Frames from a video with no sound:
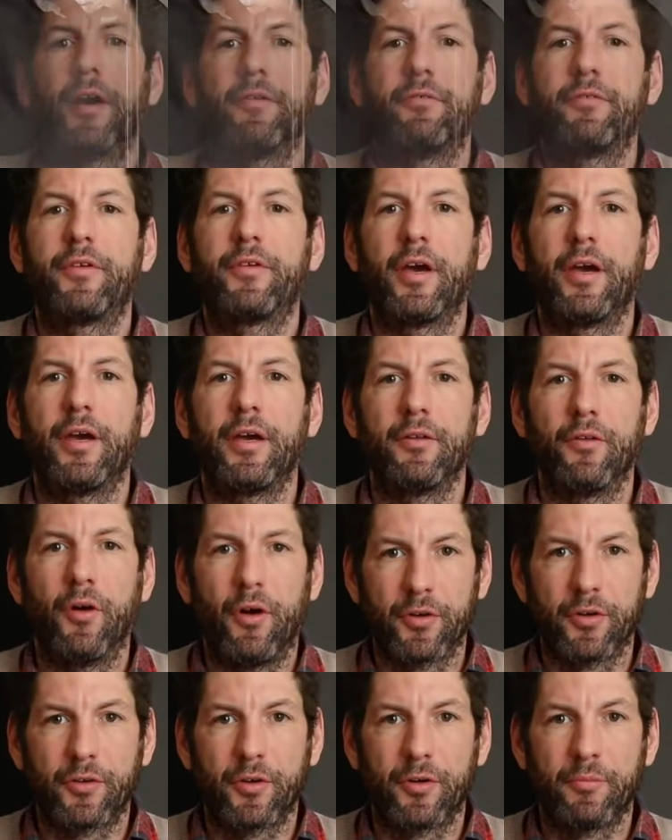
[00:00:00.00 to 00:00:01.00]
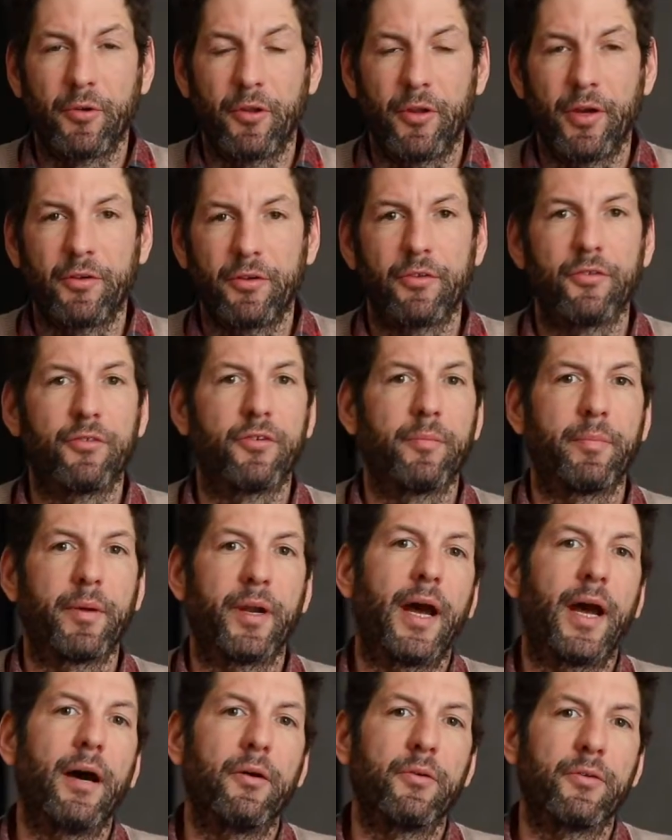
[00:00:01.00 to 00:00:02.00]
left a long-term relationship in
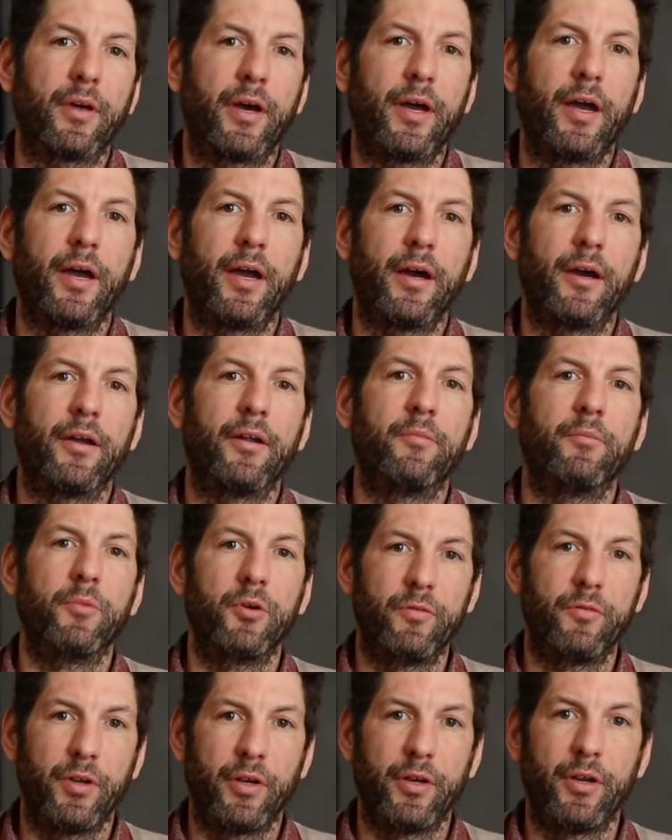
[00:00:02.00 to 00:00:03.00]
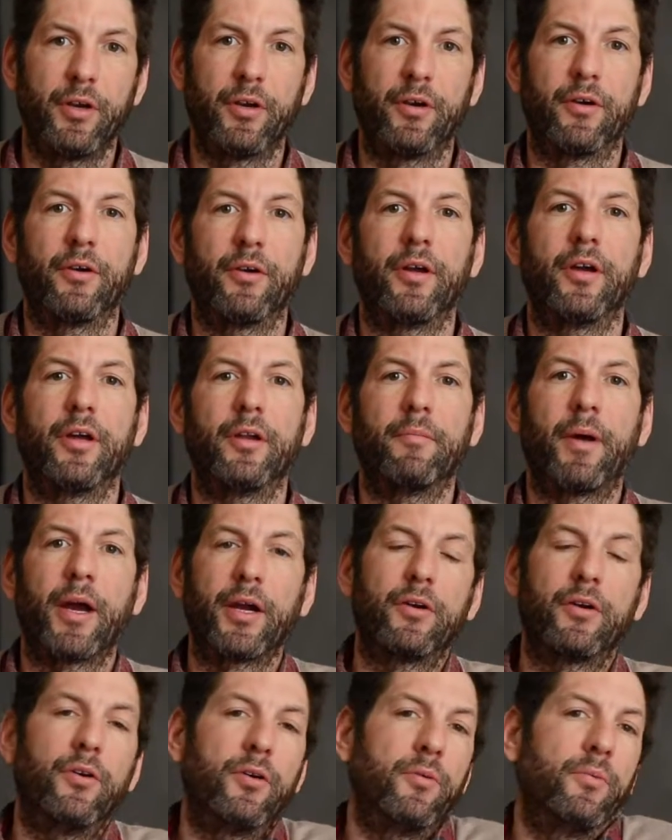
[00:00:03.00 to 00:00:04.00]
a house I had moved in here, and my
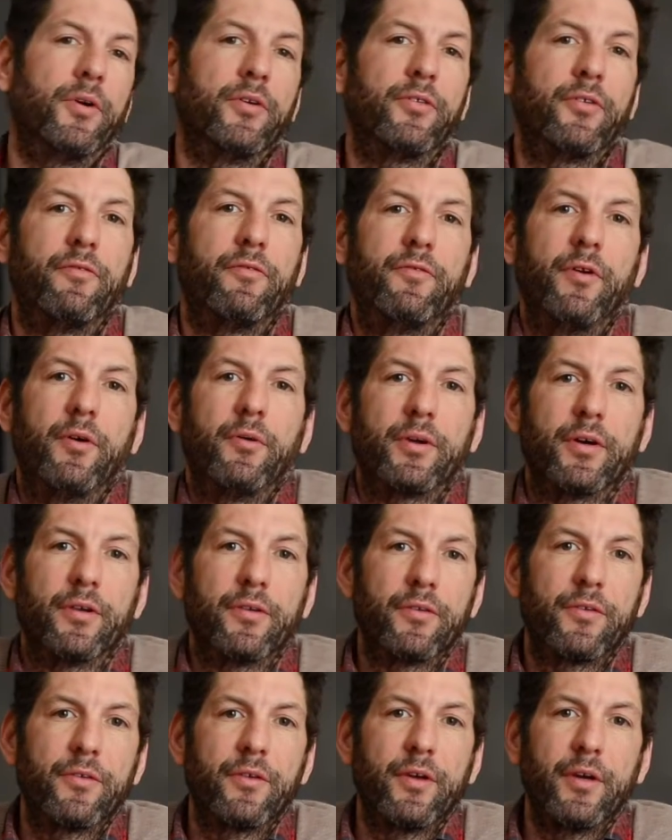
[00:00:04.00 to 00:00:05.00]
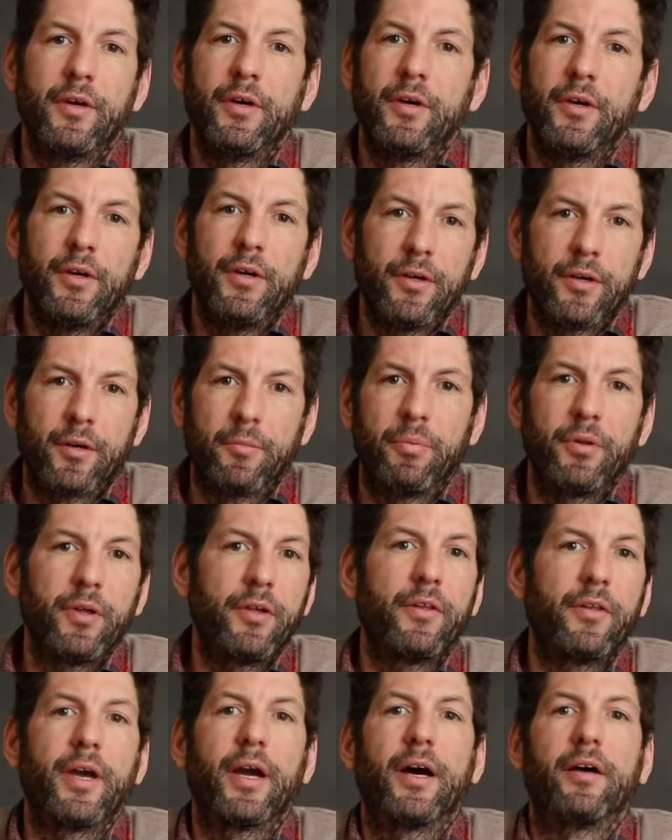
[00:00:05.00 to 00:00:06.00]
goal was to focus
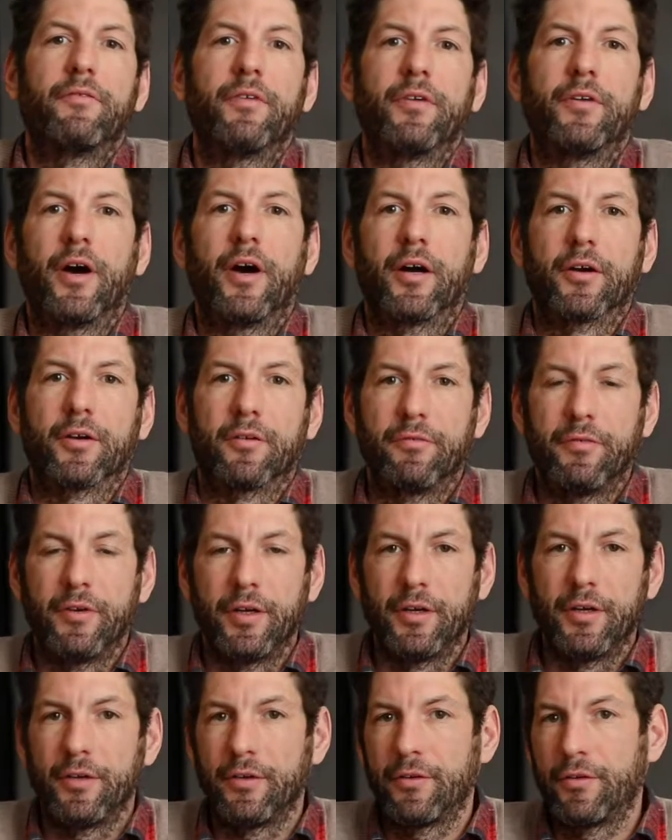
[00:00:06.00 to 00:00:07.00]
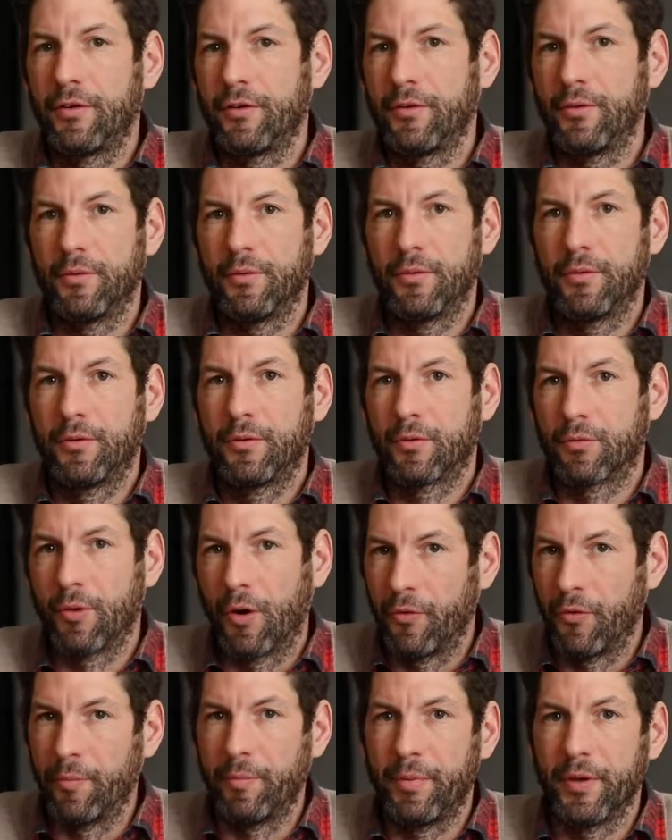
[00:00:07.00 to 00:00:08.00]
completely on photography, to
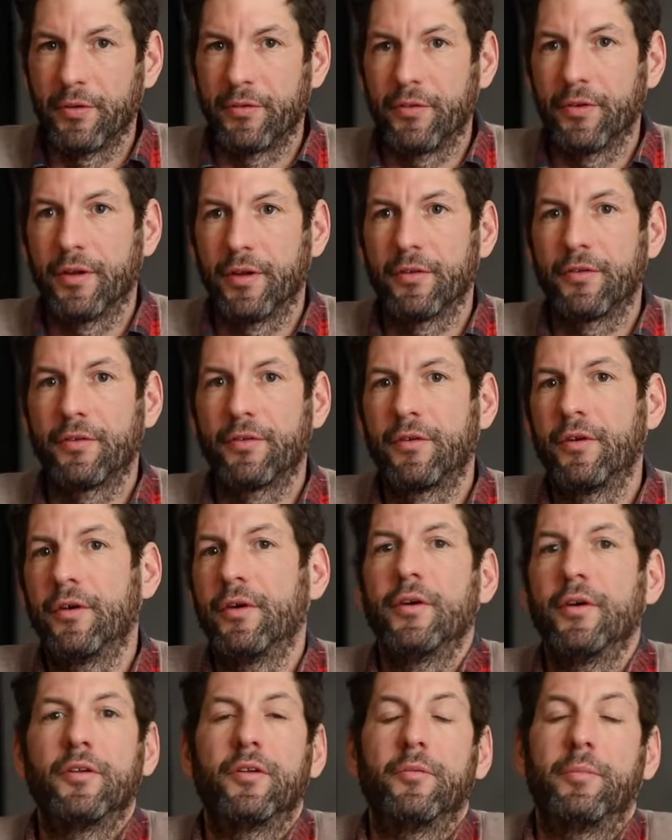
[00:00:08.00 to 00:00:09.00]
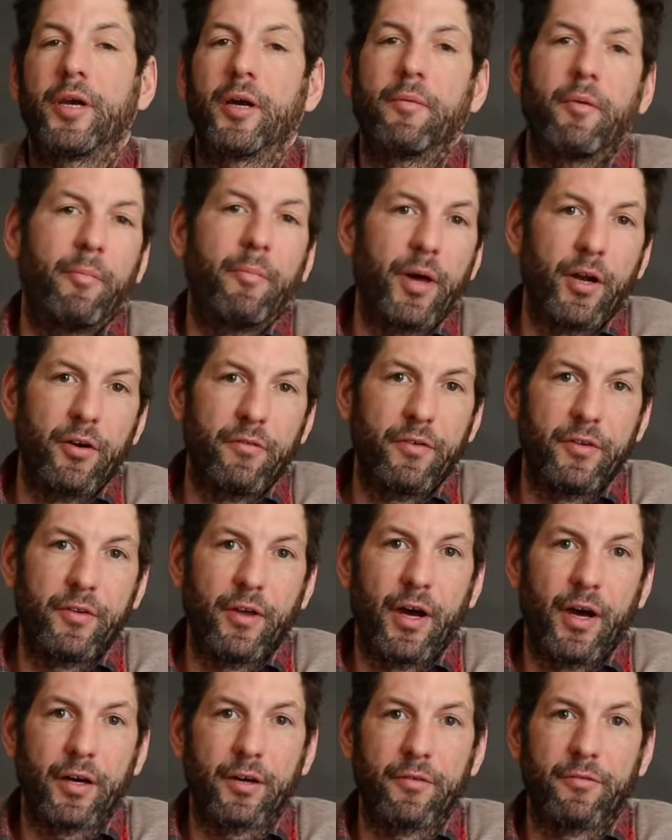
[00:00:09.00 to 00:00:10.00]
grow the business, to become a better
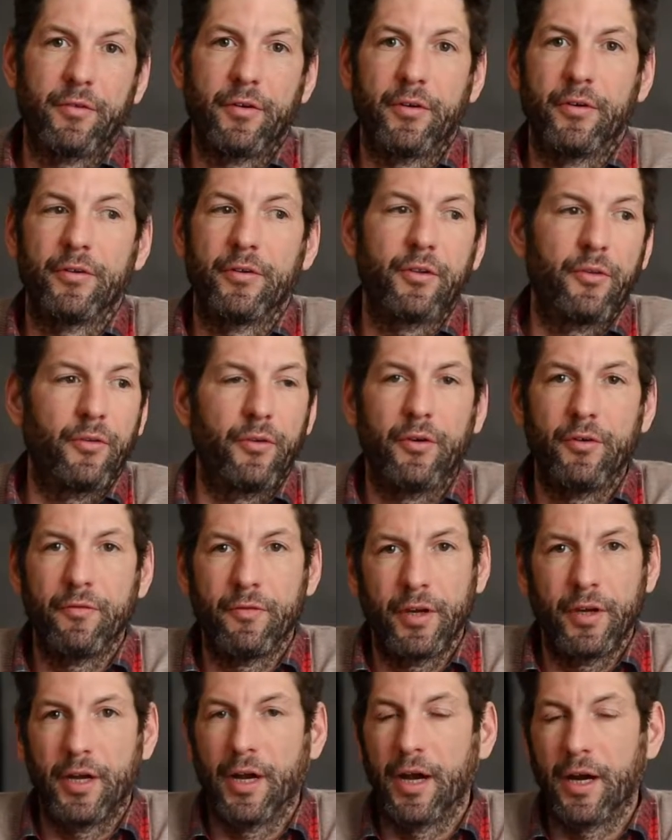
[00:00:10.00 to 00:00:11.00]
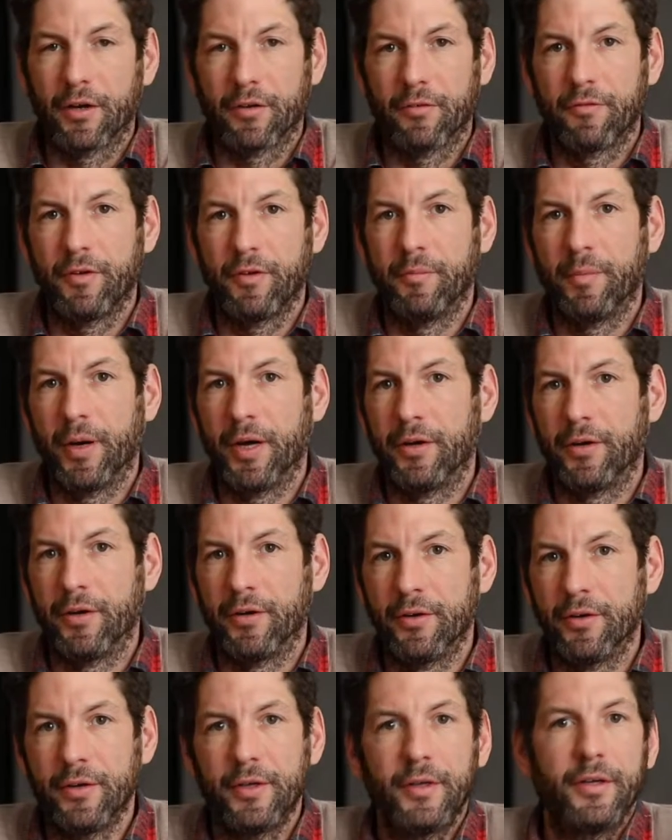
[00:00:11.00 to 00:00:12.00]
photographer, to learn videography
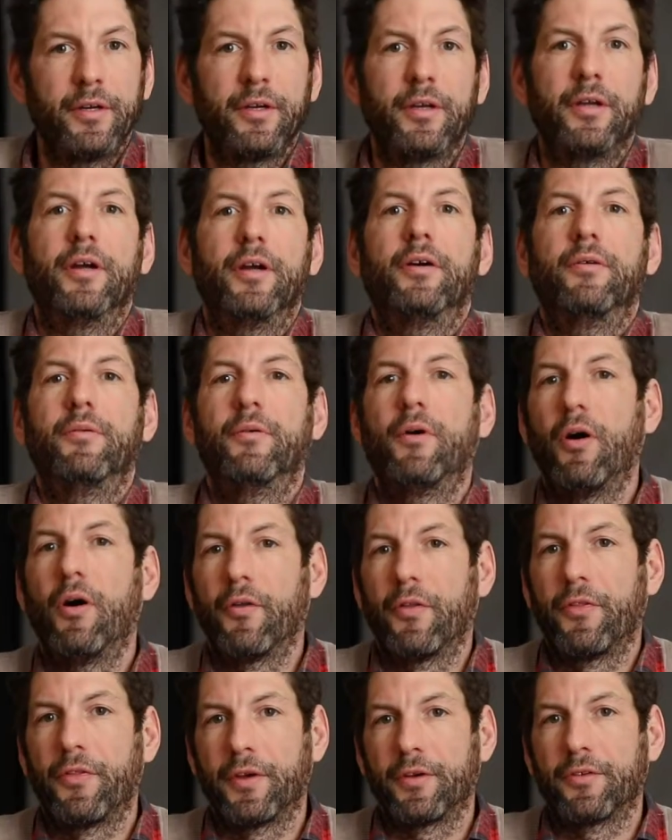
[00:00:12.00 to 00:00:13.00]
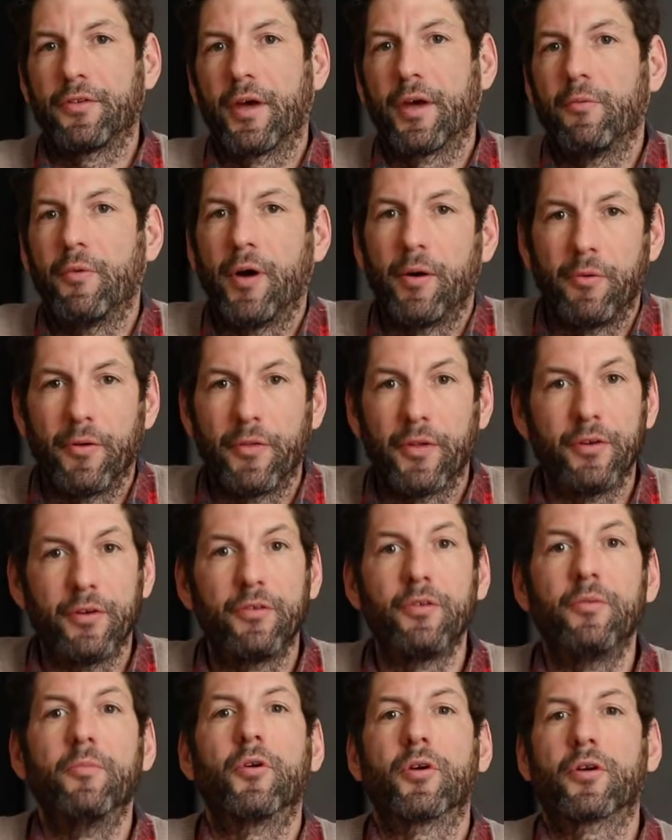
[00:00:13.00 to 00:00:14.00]
better, you know, all the things that went with it,
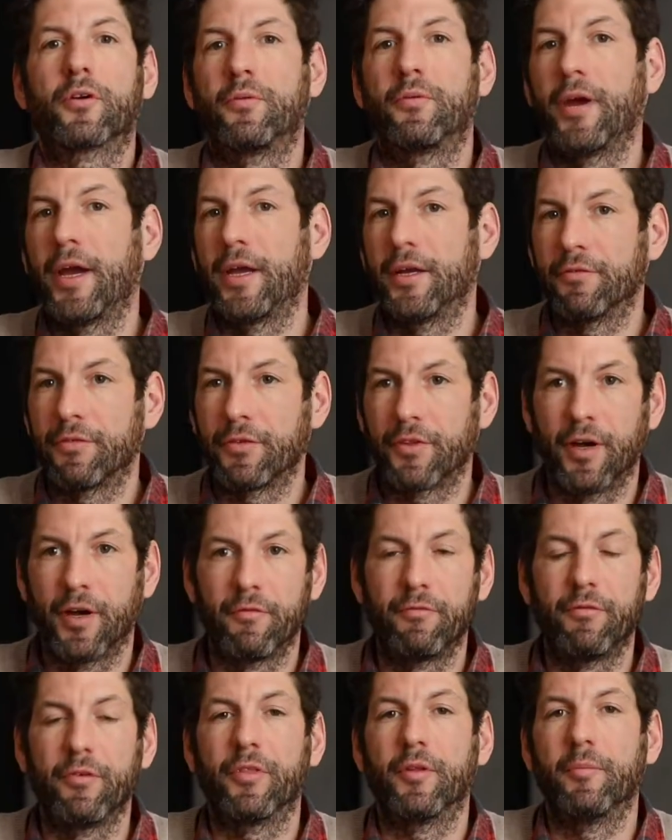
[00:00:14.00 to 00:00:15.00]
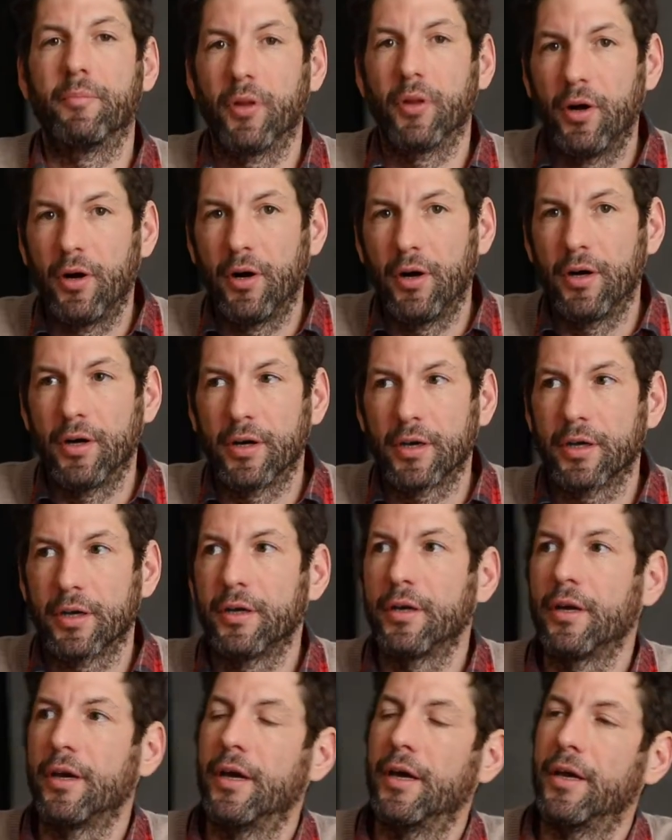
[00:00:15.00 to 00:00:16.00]
do more creative stuff with the blog
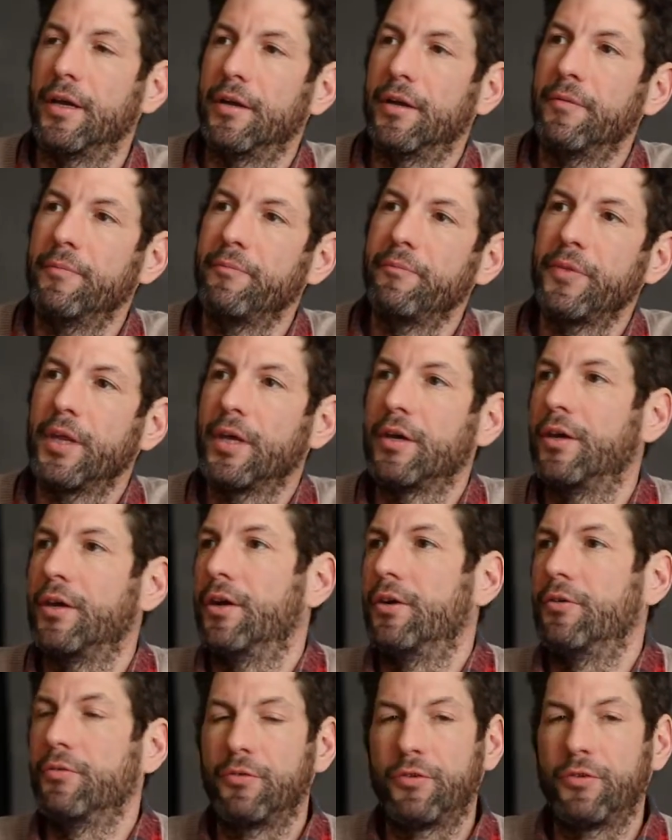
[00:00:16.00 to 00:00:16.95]
and, you know,